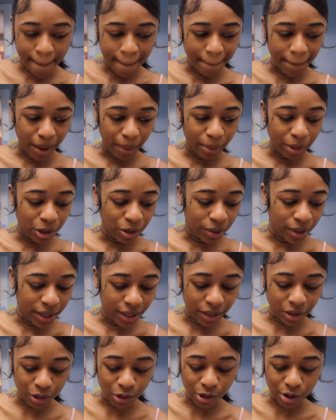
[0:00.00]
But I'm gonna go ahead
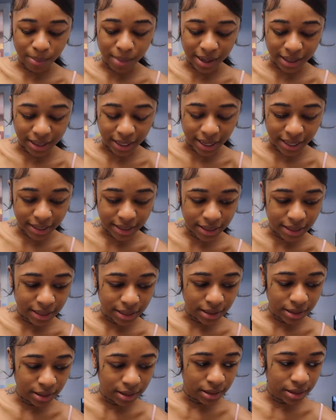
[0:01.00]
and throw my
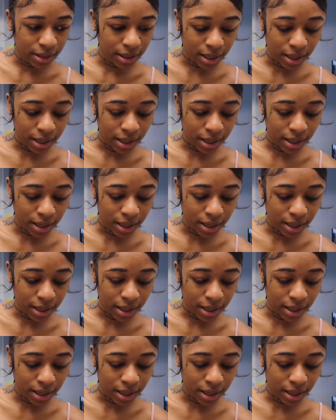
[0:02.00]
lashes.